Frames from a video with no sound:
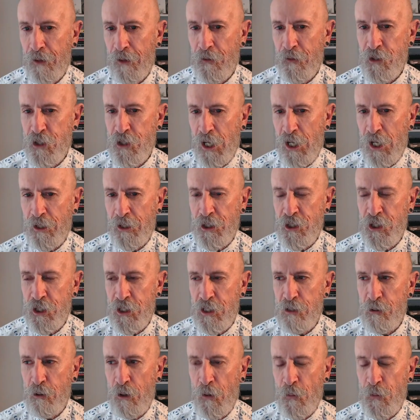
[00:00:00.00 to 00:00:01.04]
the challenge
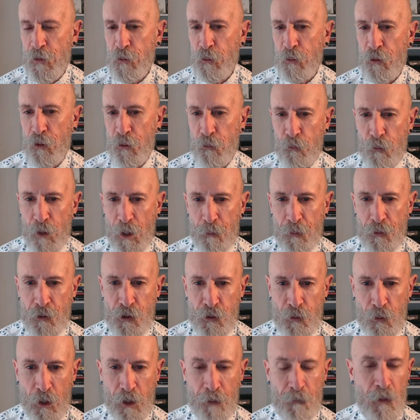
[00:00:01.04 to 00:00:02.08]
is always with the
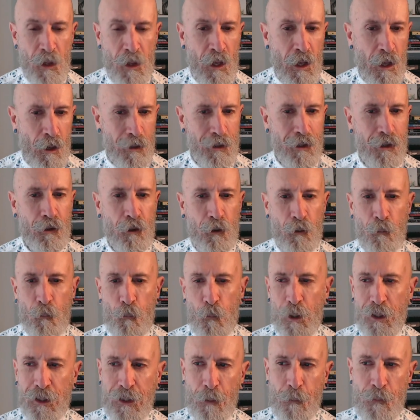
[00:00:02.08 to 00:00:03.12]
repertoire.
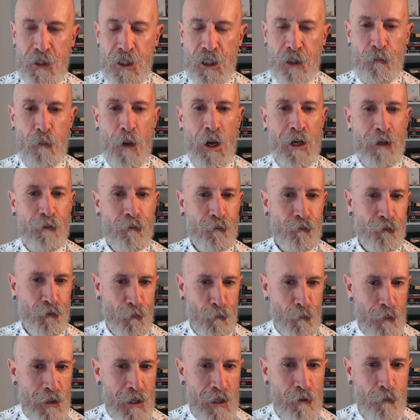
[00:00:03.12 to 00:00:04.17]
What comes to mind for
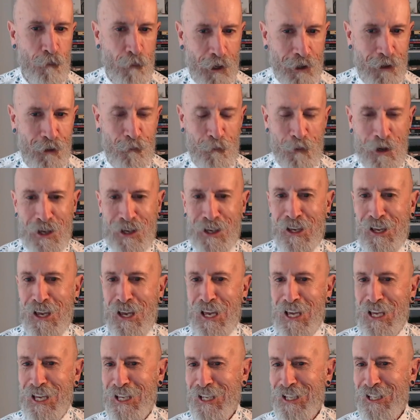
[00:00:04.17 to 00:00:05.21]
me right away
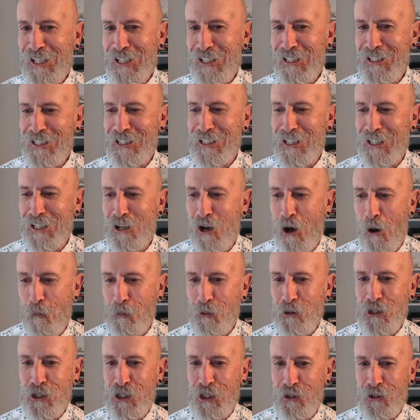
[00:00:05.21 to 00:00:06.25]
is the
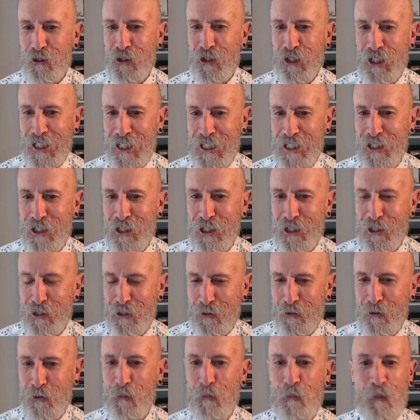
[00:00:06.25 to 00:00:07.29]
opportunity
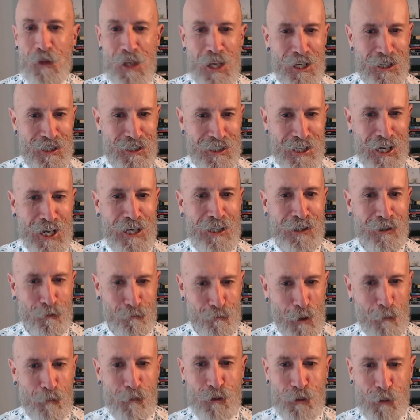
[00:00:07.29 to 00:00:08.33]
to take the
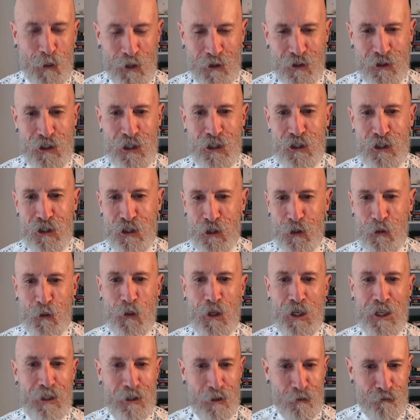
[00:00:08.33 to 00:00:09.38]
repertoire that you do
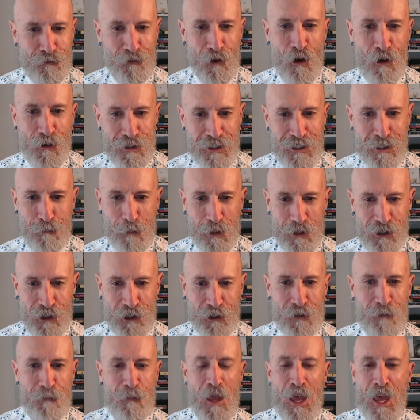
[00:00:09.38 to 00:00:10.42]
in the fall
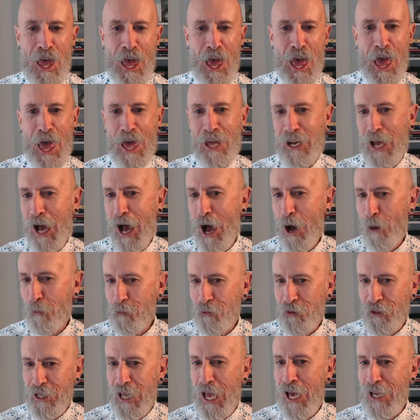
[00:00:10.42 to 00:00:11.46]
semester and up
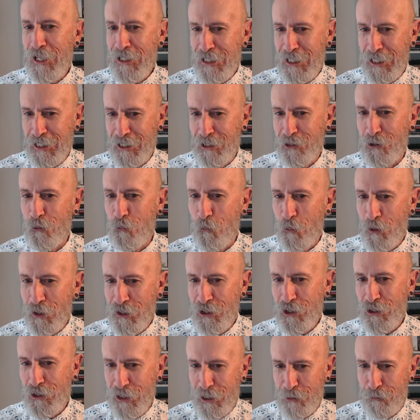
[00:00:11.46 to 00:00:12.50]
the ante in the
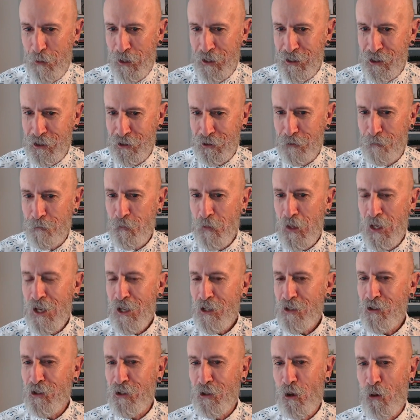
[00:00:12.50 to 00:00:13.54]
winter semester.
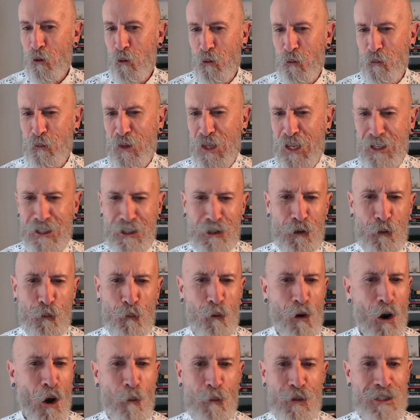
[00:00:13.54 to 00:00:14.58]
So, we're
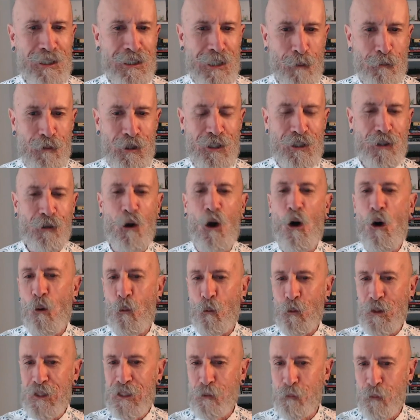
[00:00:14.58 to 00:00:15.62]
always tempted to,
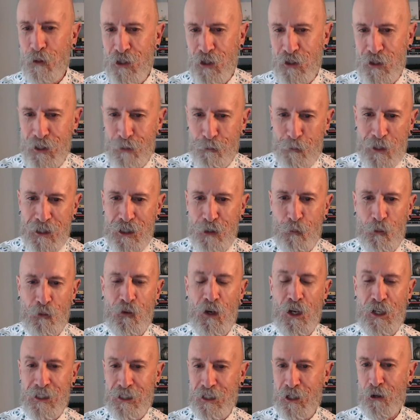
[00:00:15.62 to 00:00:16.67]
it's winter semester, we've got
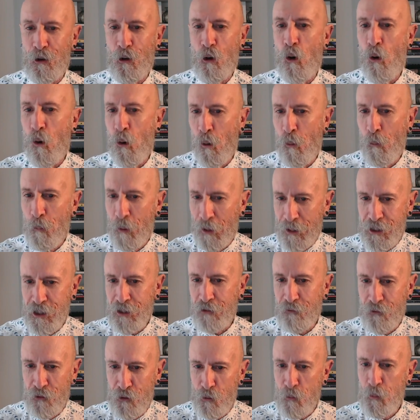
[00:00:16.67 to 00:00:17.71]
to start a whole bunch
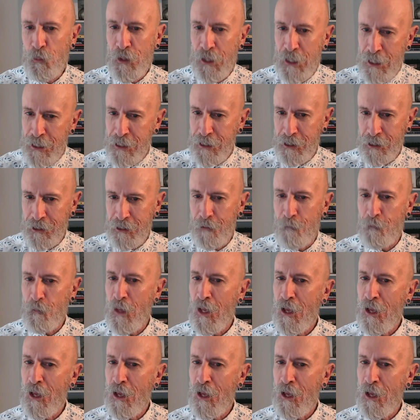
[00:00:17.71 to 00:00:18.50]
of new pieces.